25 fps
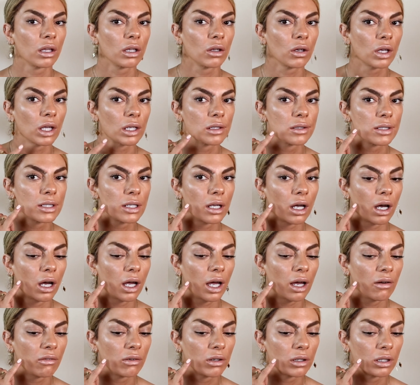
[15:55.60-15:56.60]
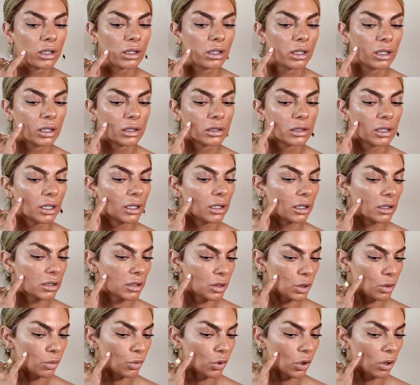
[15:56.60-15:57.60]
You can see I have a little
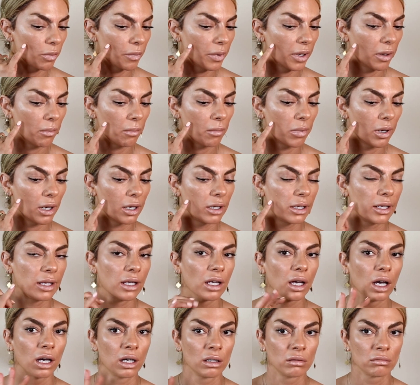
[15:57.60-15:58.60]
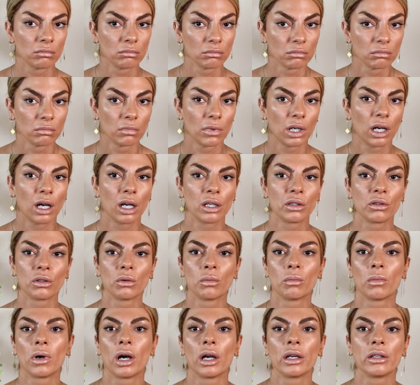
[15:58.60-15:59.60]
small pimple here. I
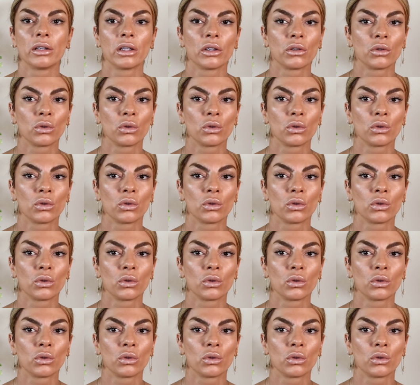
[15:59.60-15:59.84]
don't mind.